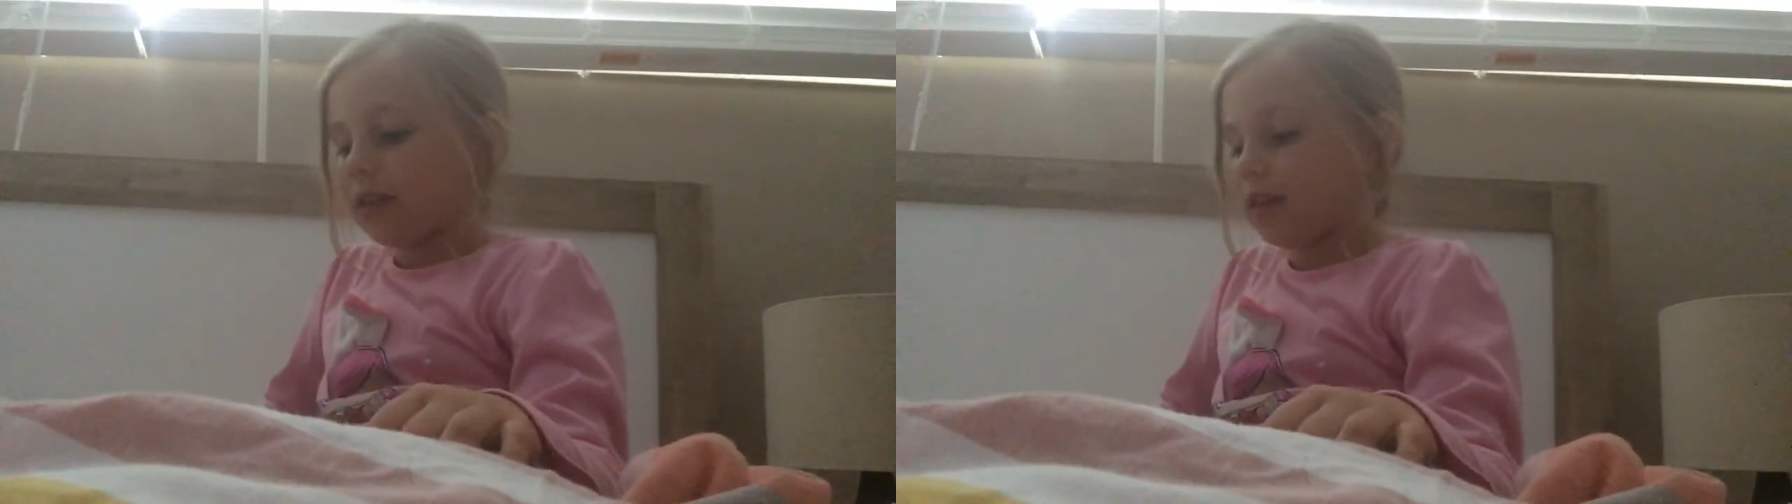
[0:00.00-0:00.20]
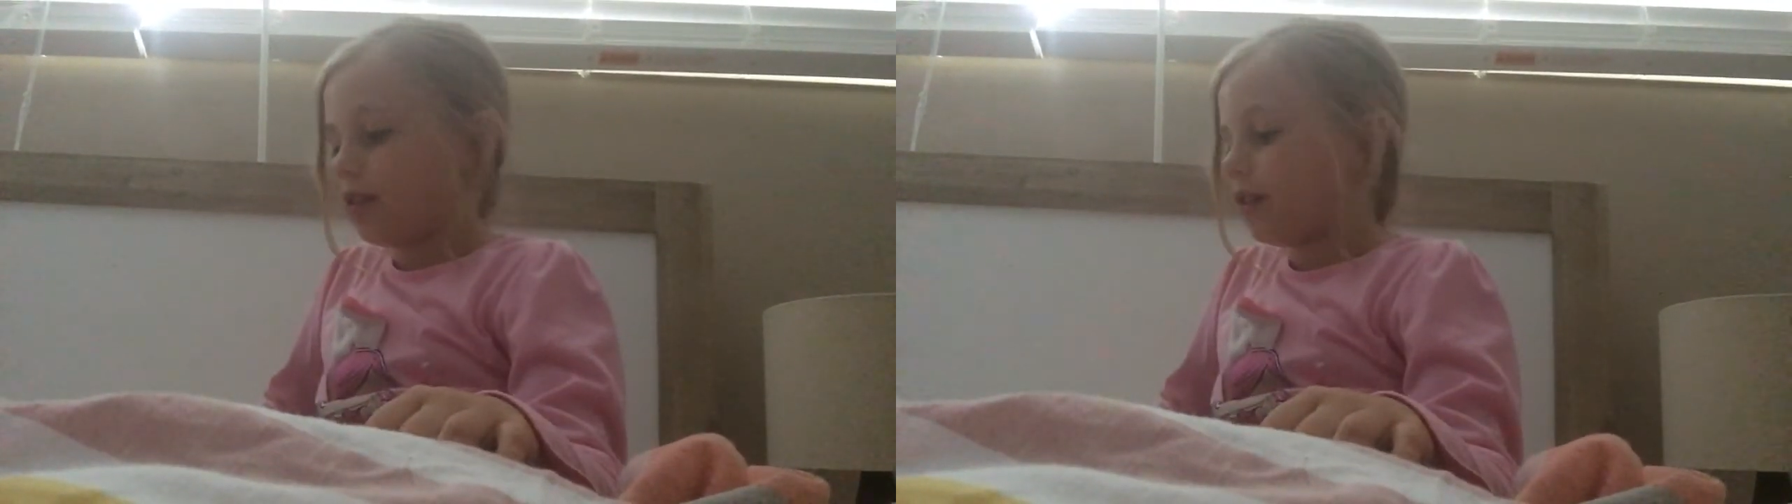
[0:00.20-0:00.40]

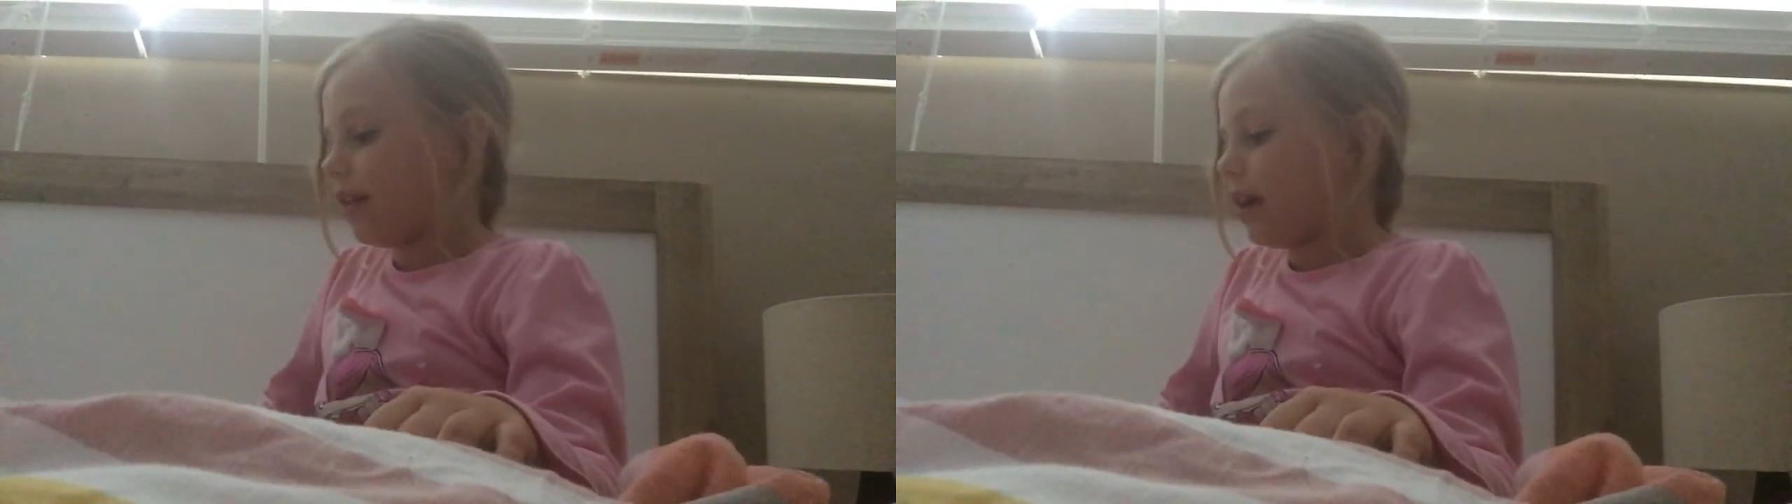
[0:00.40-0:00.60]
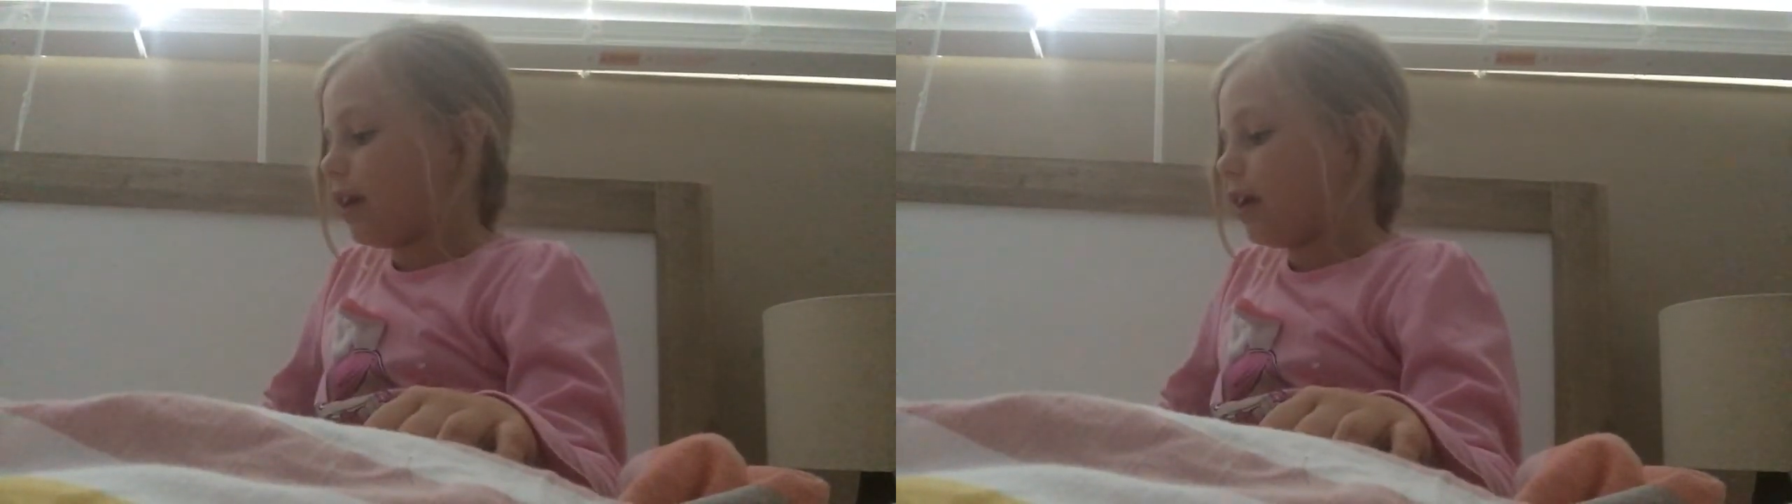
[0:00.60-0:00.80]

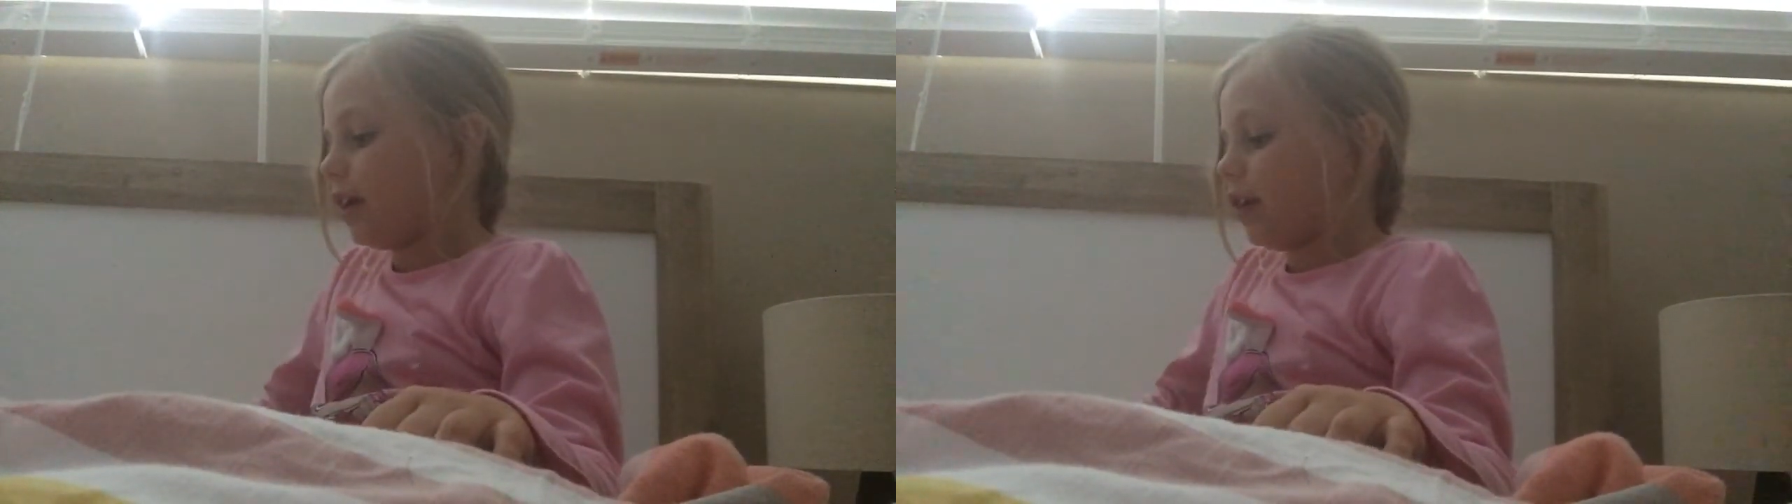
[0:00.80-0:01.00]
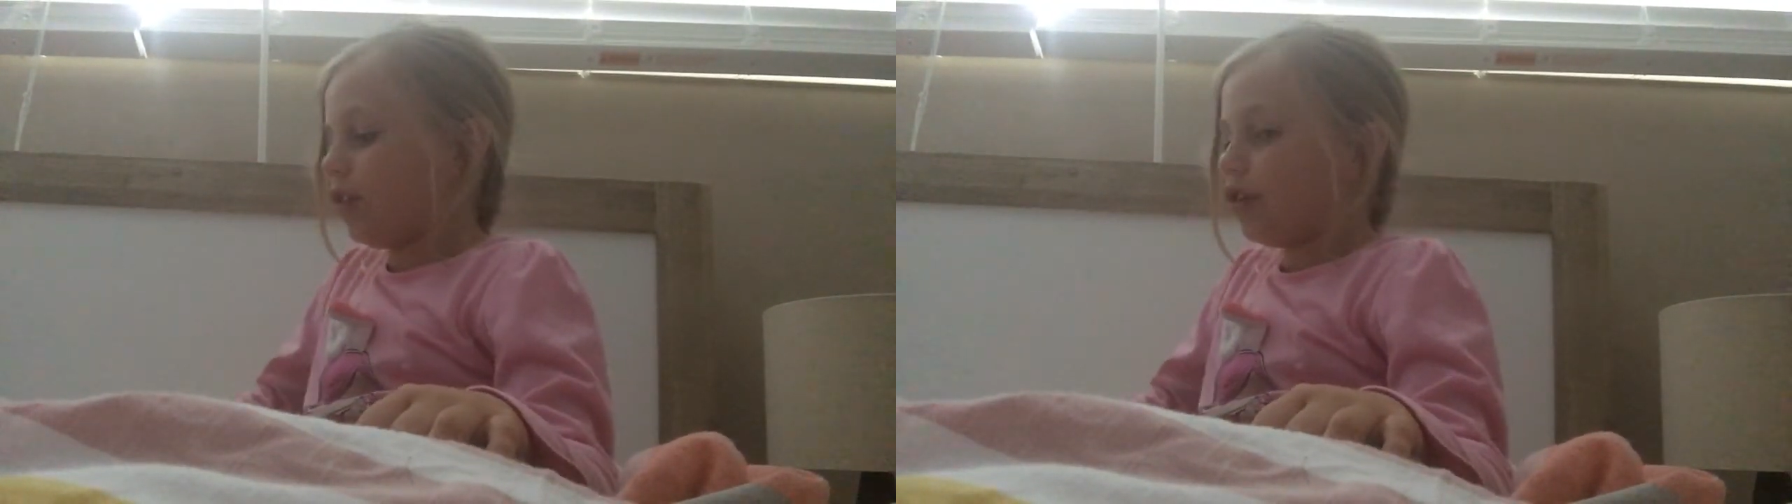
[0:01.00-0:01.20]
state
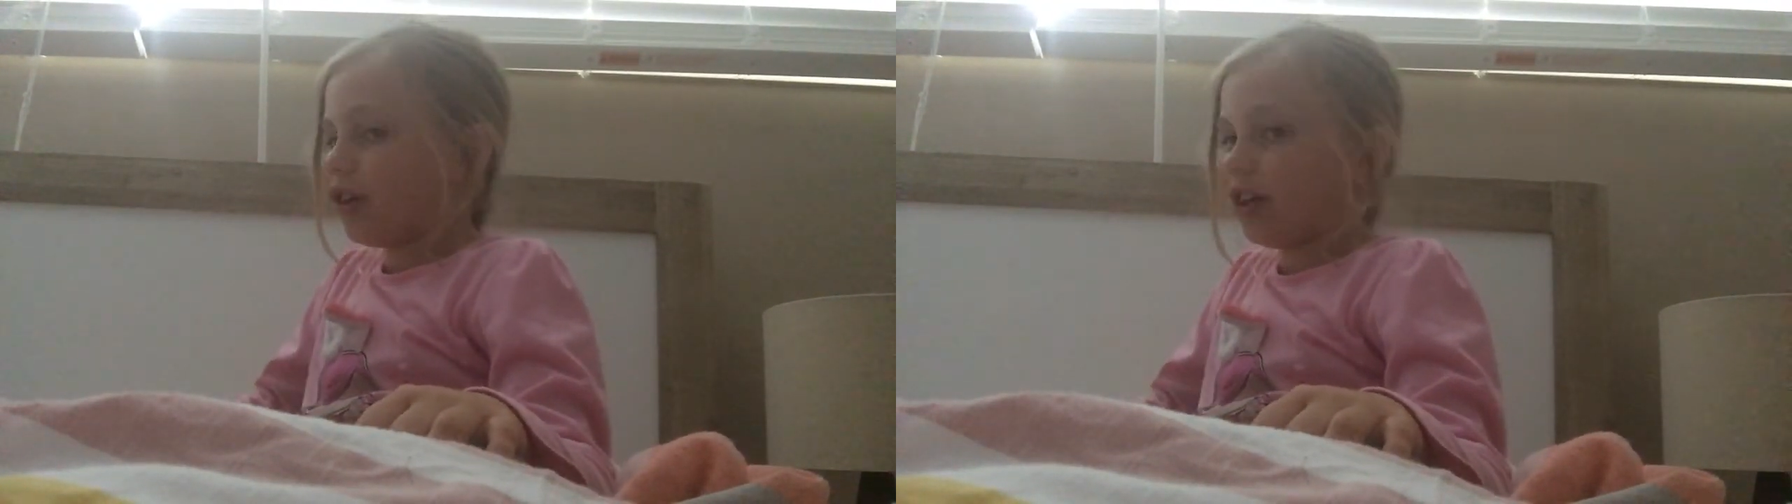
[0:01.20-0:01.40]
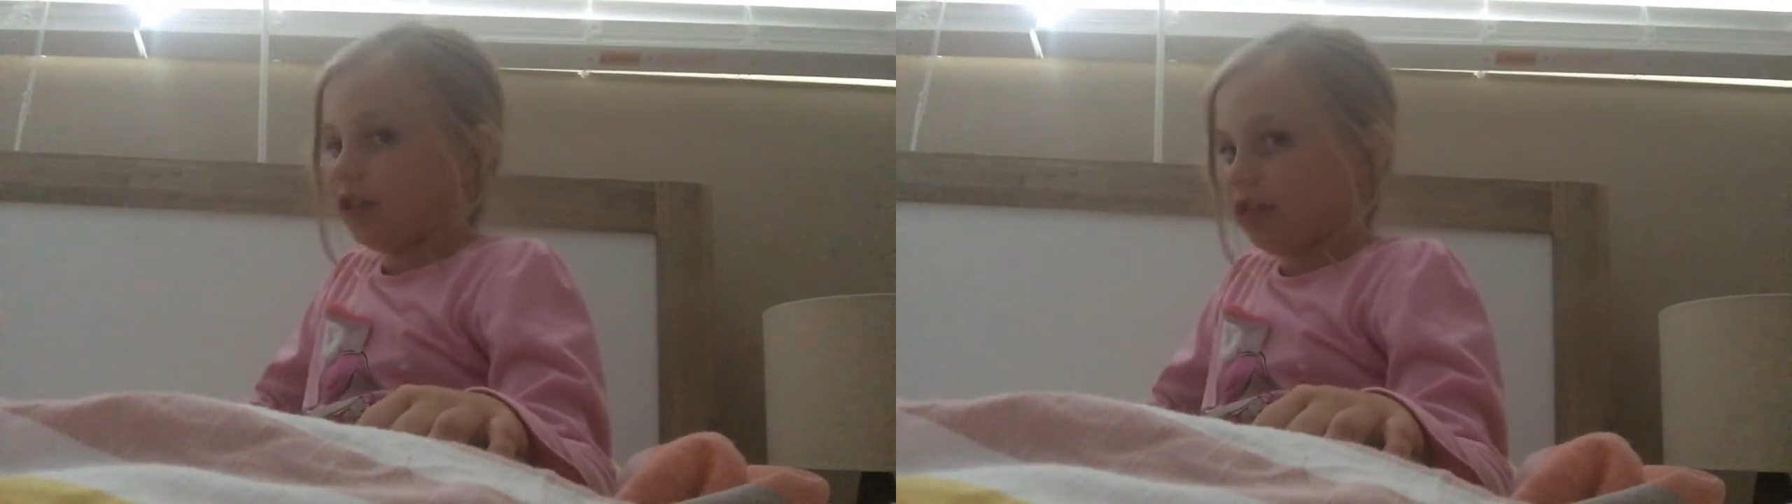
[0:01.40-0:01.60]
in your
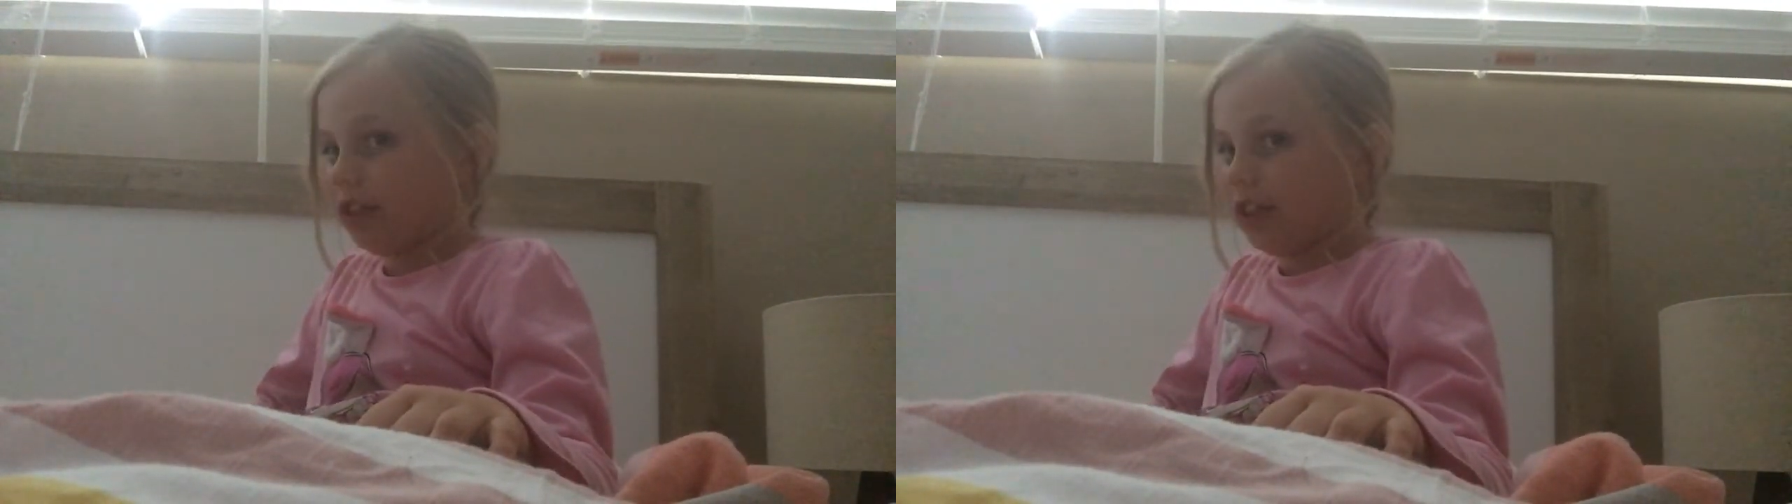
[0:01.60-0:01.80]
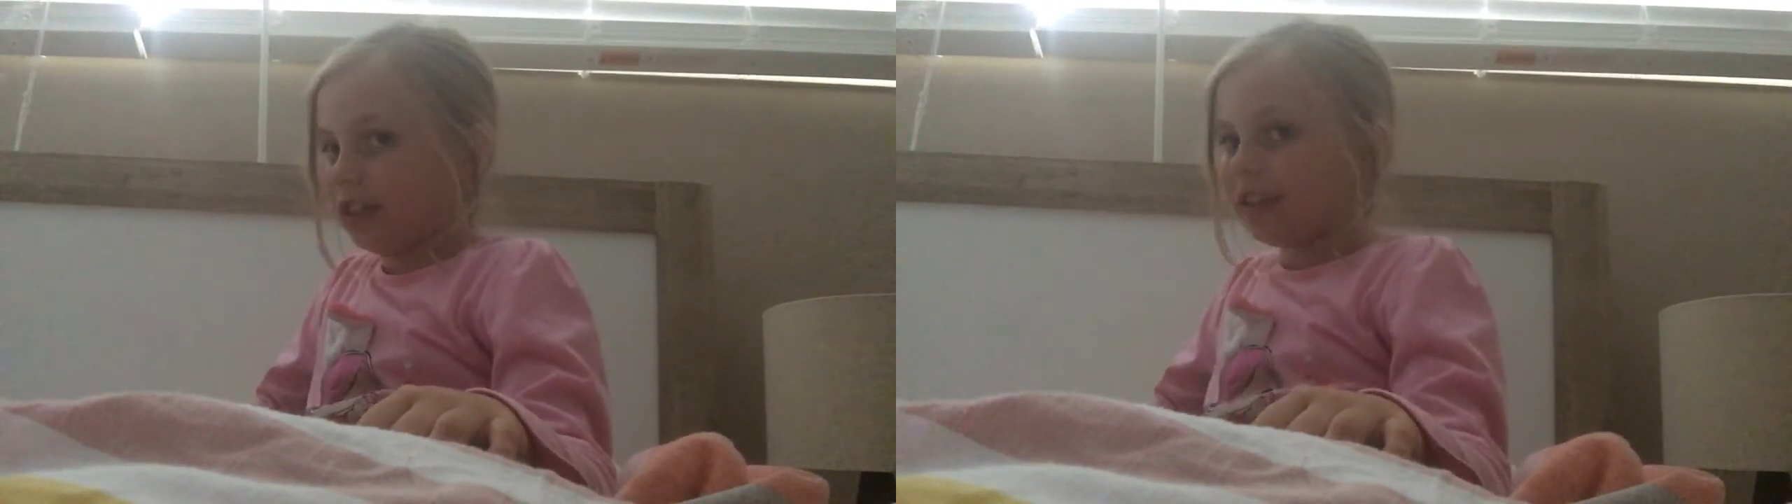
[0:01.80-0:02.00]

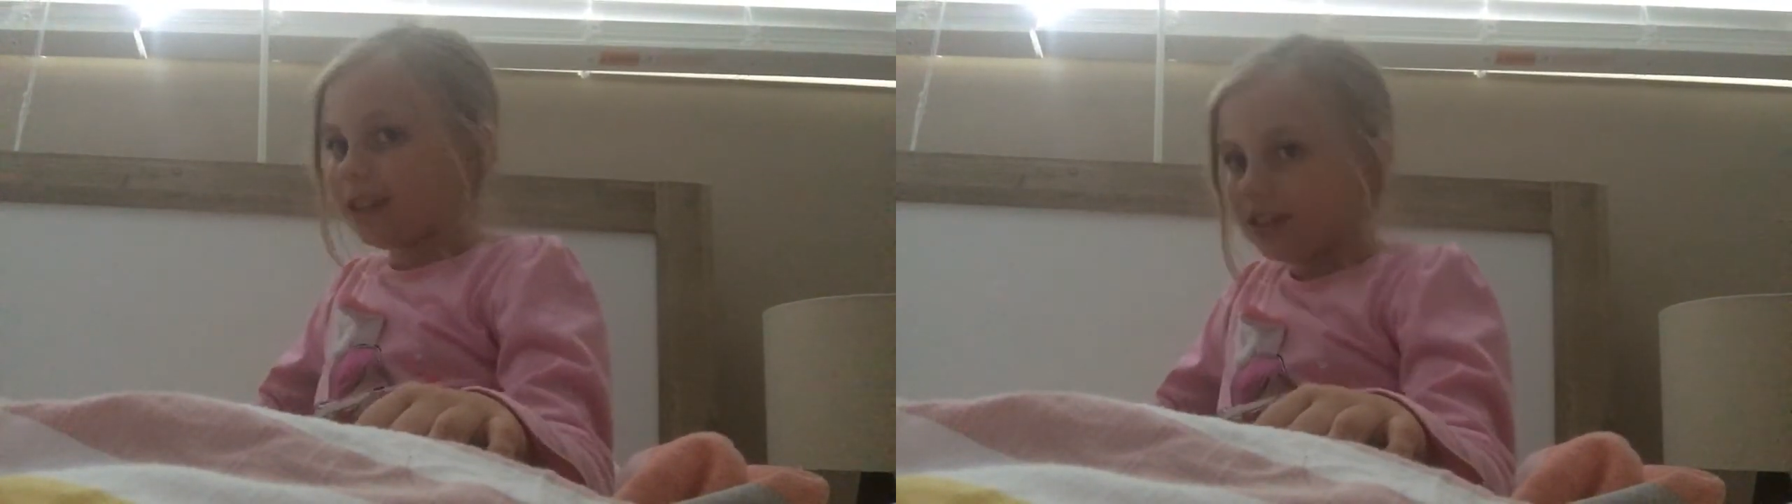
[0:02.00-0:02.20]
country.